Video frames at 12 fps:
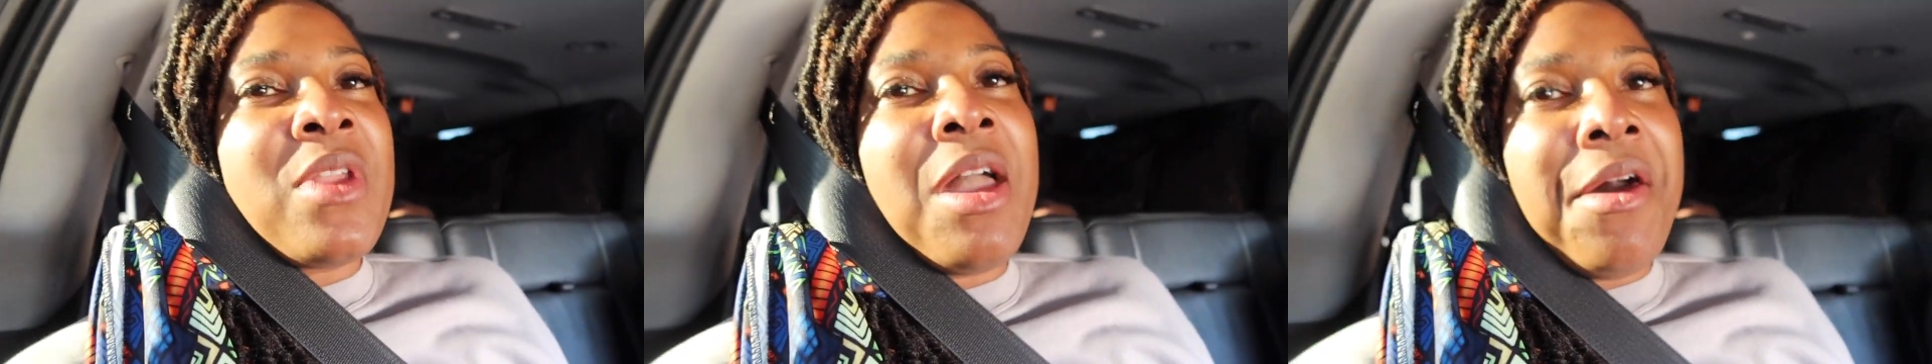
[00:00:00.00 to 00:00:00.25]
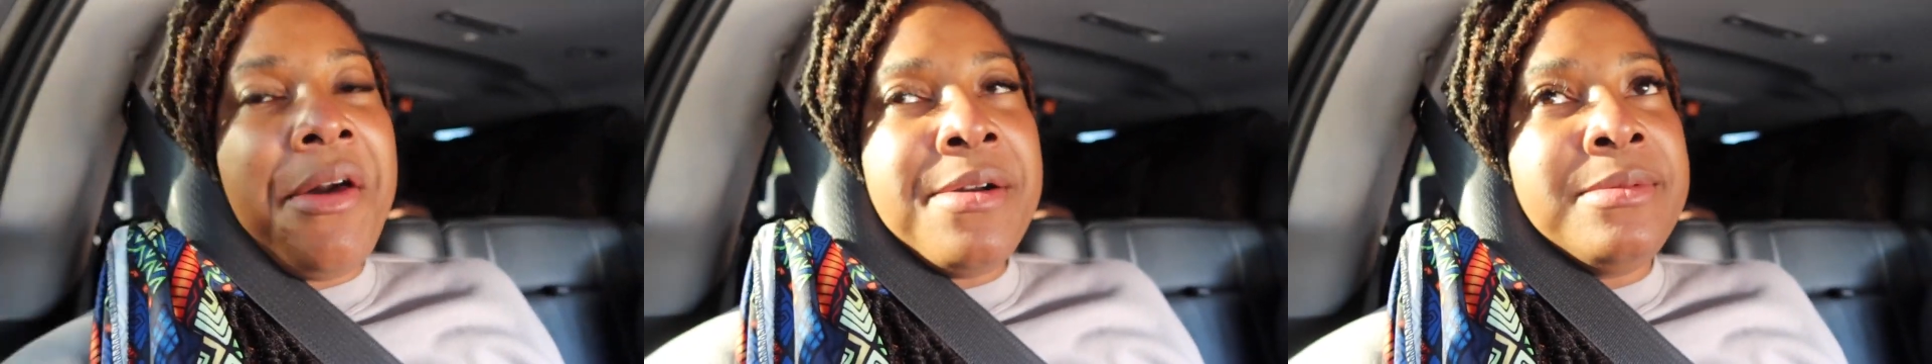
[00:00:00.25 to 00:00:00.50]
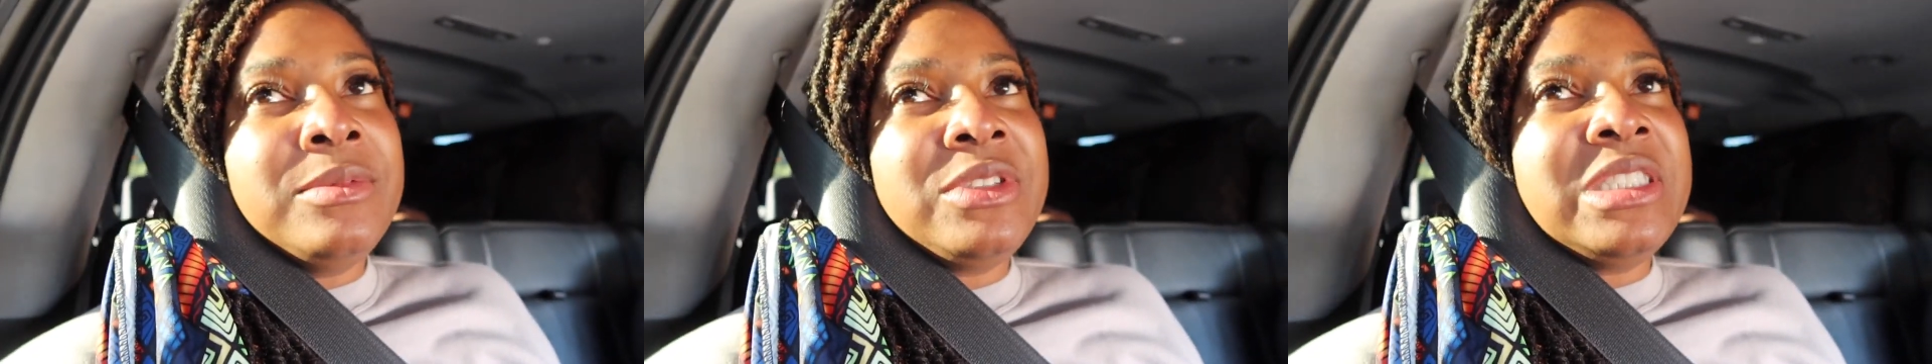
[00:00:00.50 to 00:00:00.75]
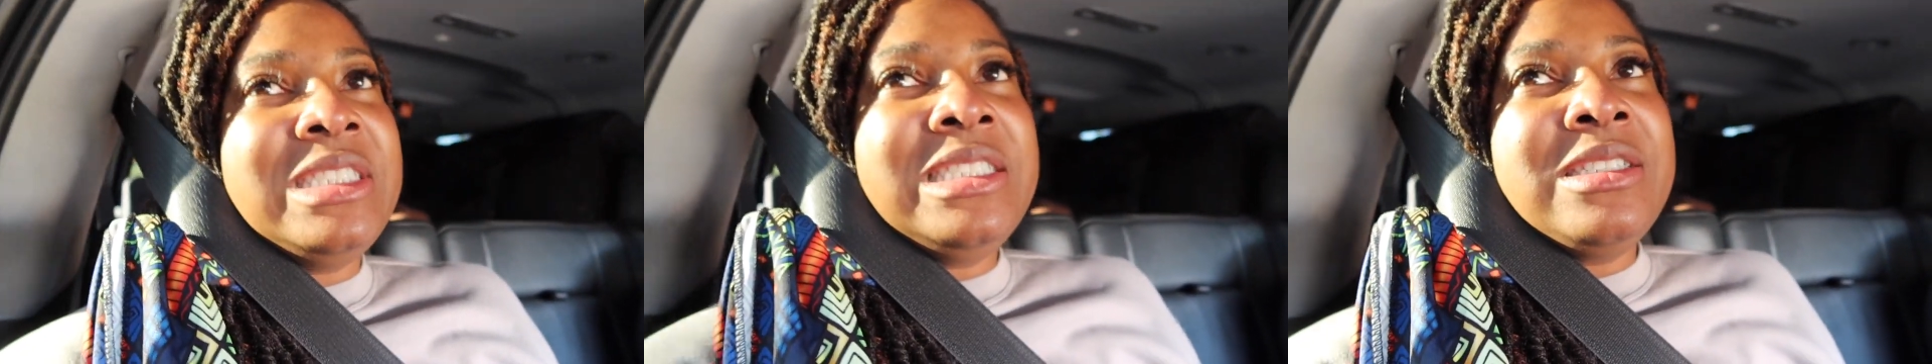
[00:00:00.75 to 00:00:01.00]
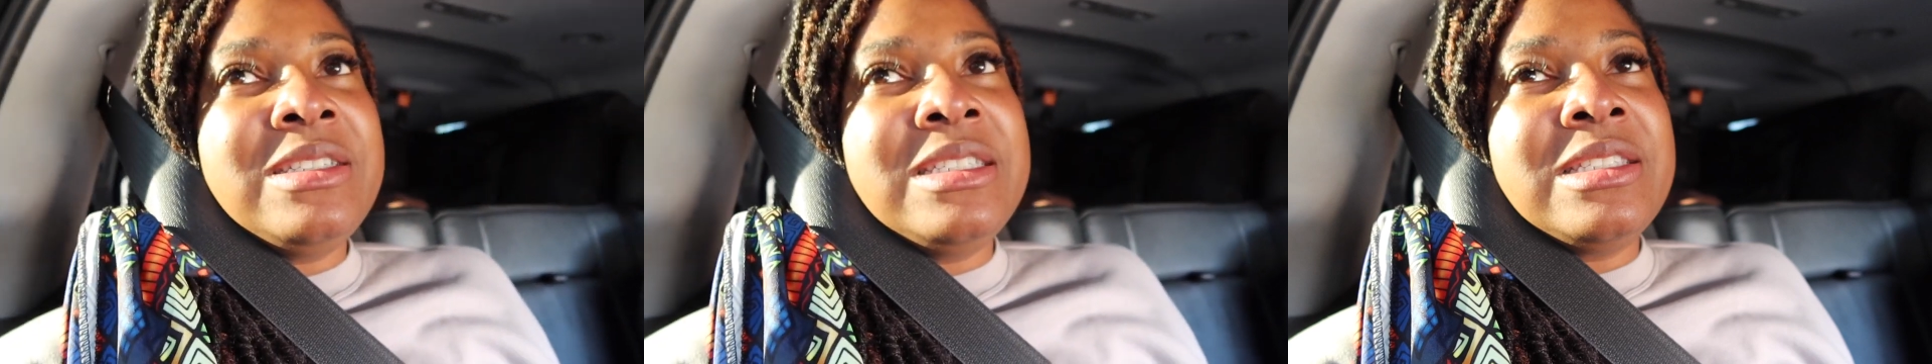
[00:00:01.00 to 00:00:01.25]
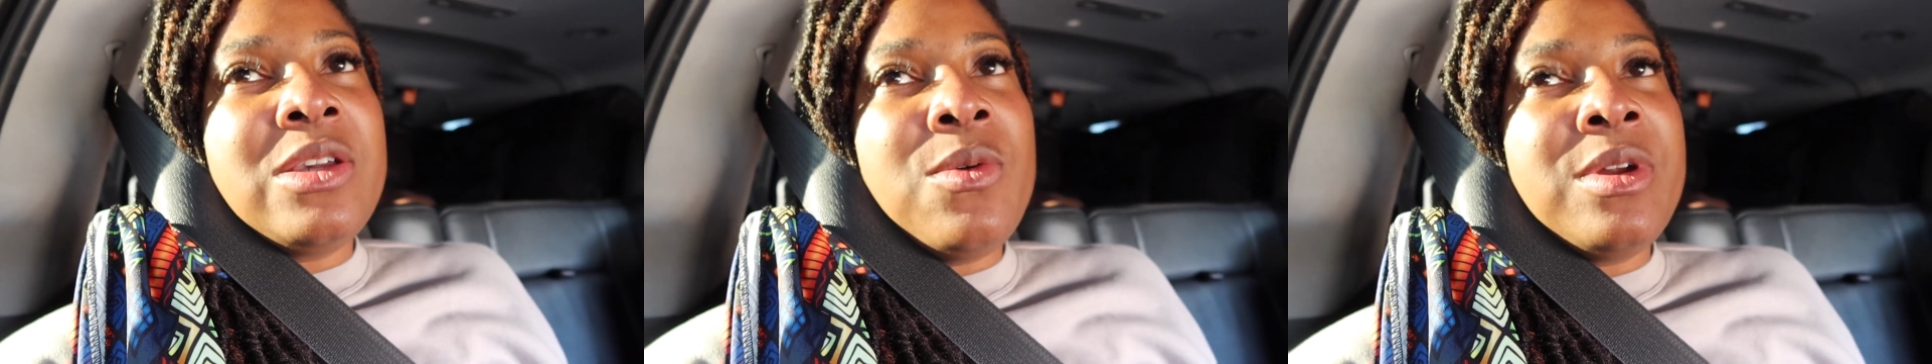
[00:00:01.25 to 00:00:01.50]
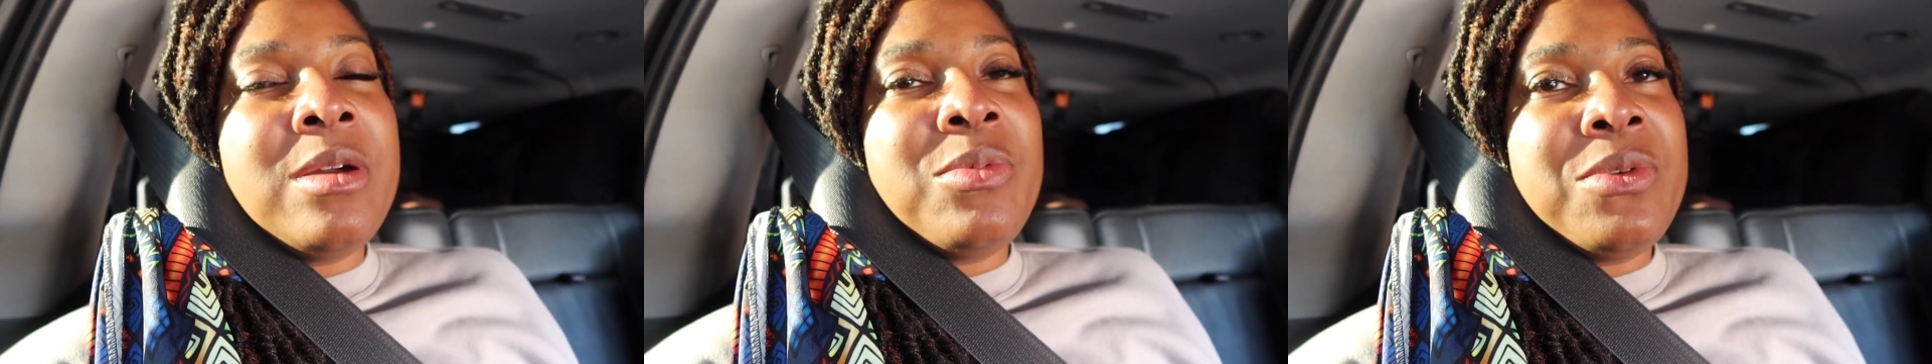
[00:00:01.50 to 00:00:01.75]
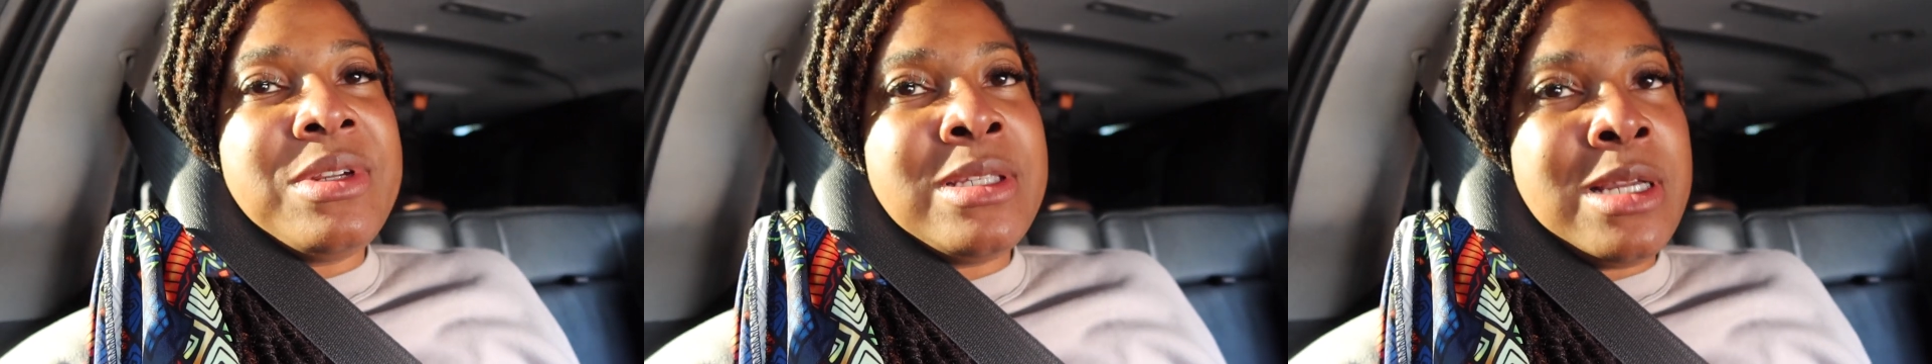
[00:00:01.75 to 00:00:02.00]
Um, Tahir is going up
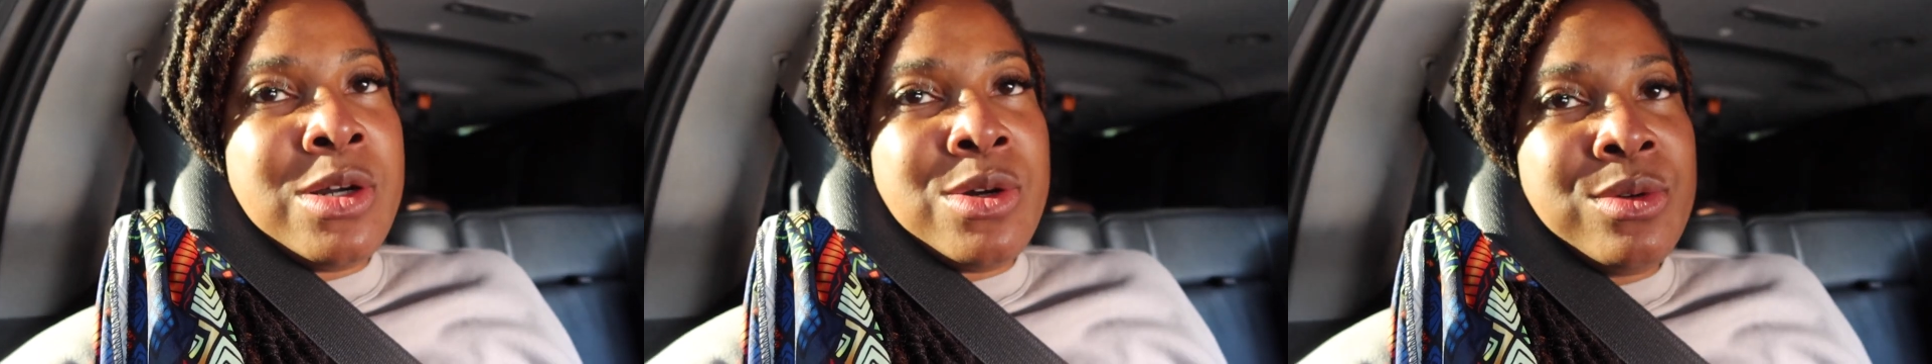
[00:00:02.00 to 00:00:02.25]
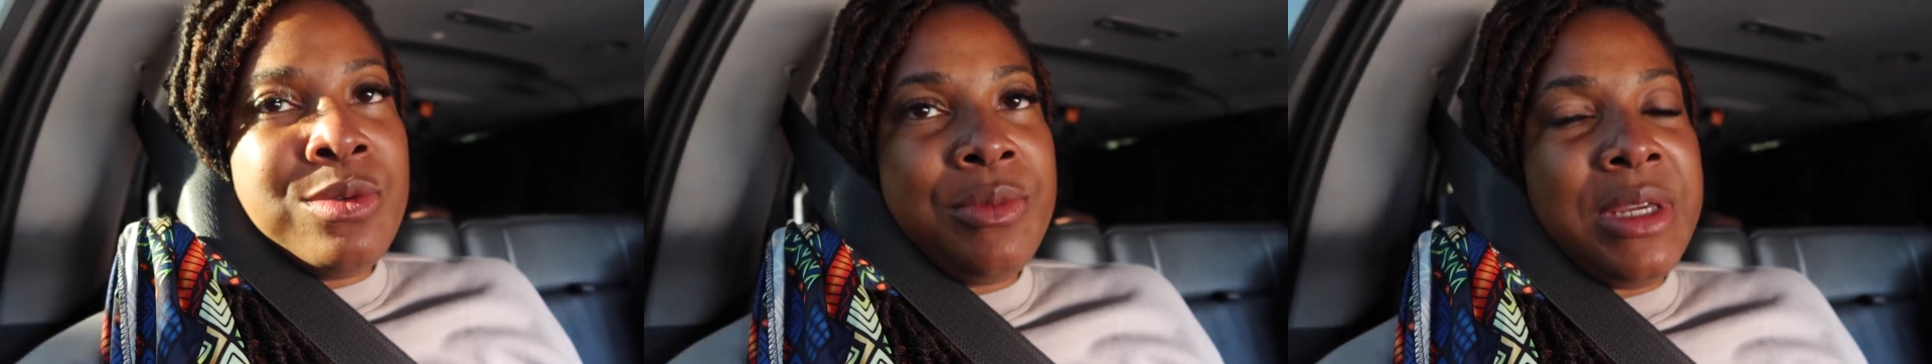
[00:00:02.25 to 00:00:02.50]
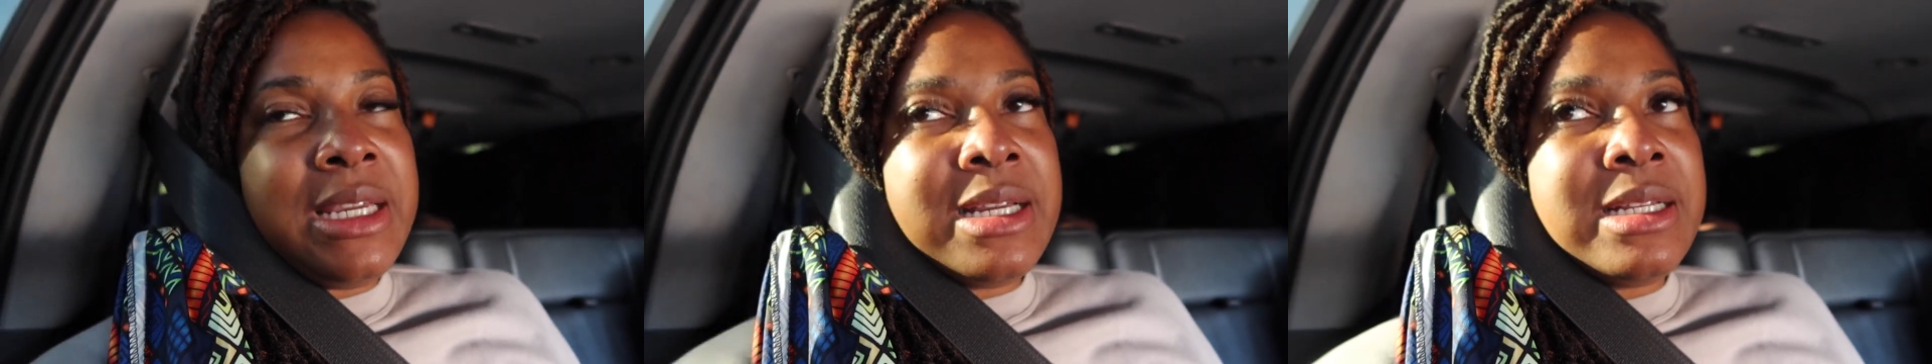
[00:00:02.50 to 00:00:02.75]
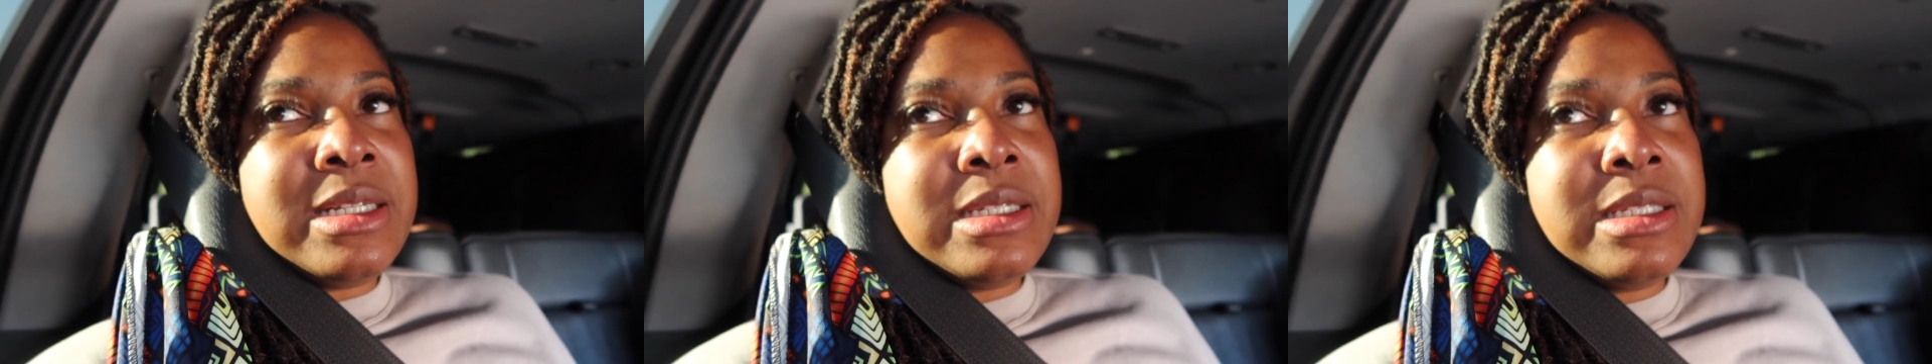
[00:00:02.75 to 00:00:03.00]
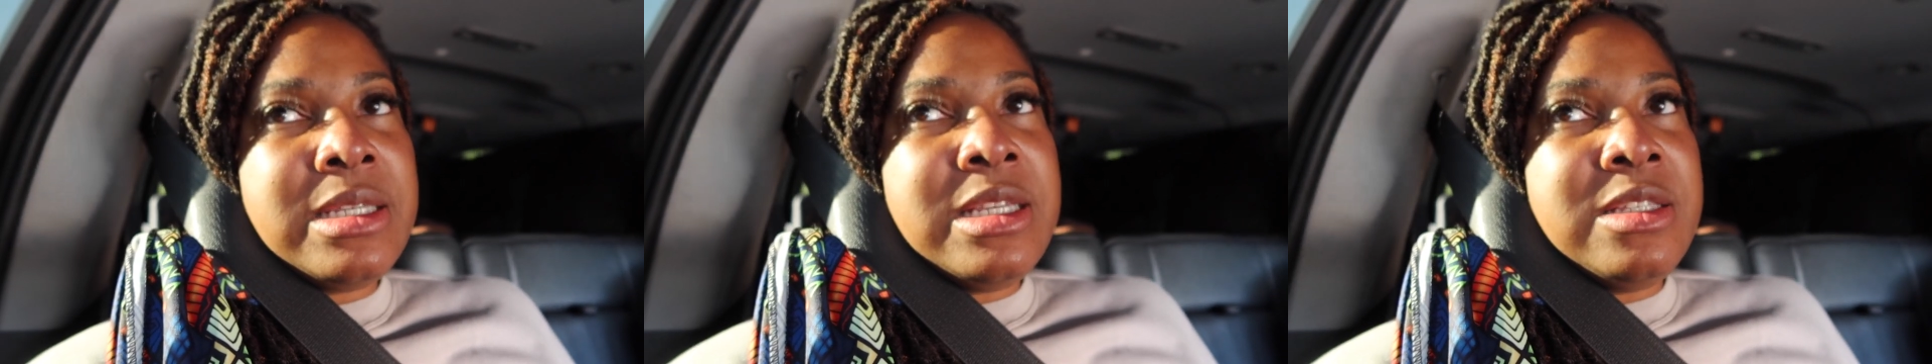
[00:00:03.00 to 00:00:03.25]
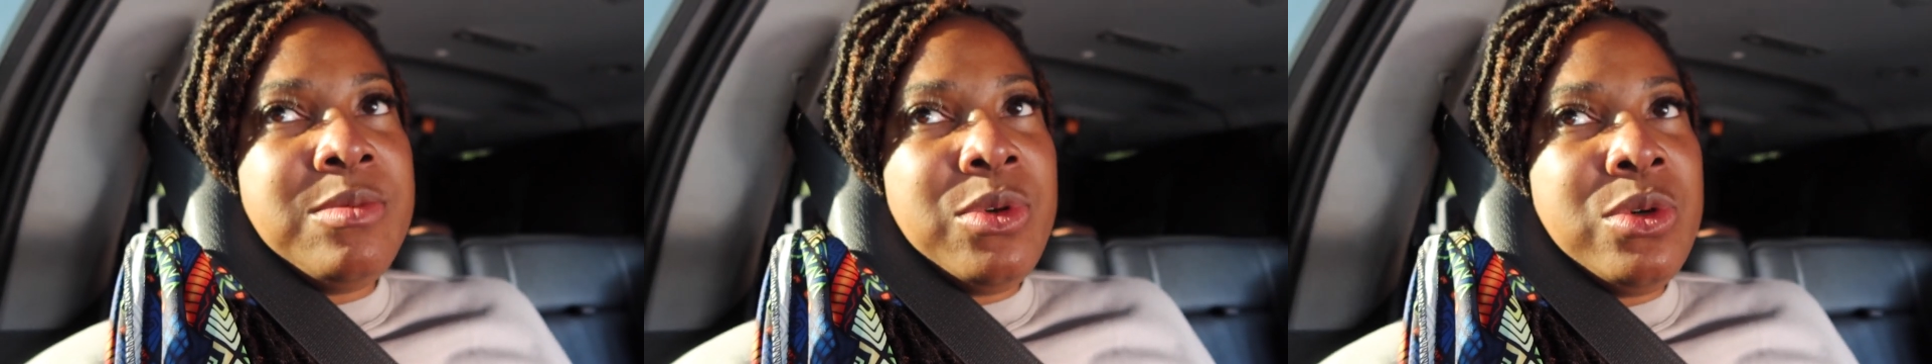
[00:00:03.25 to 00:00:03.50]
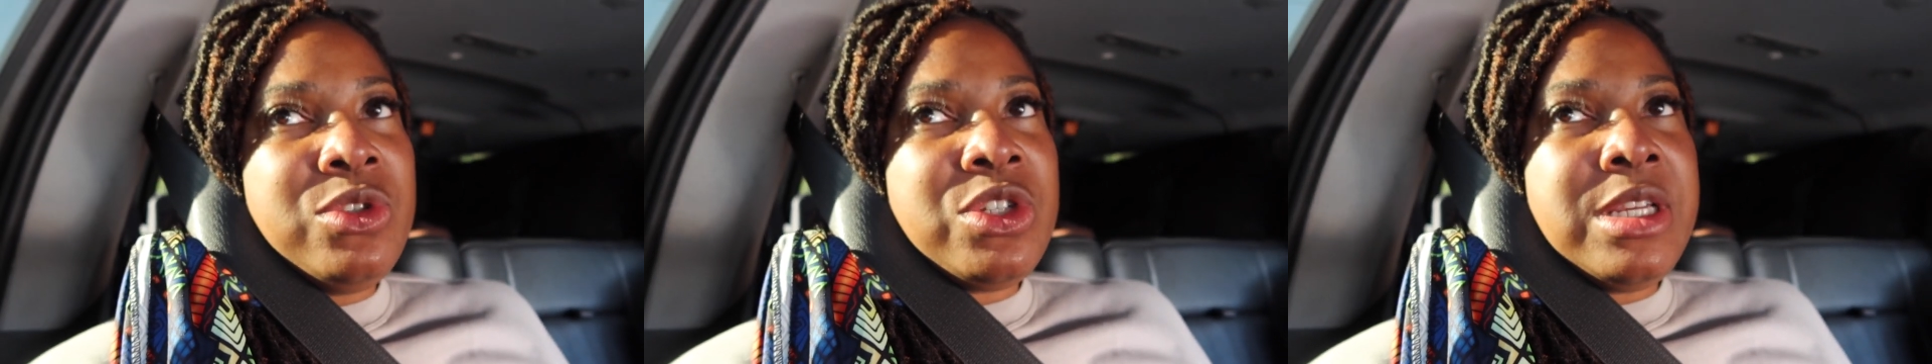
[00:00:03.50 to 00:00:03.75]
on his own because so that's all he ever does.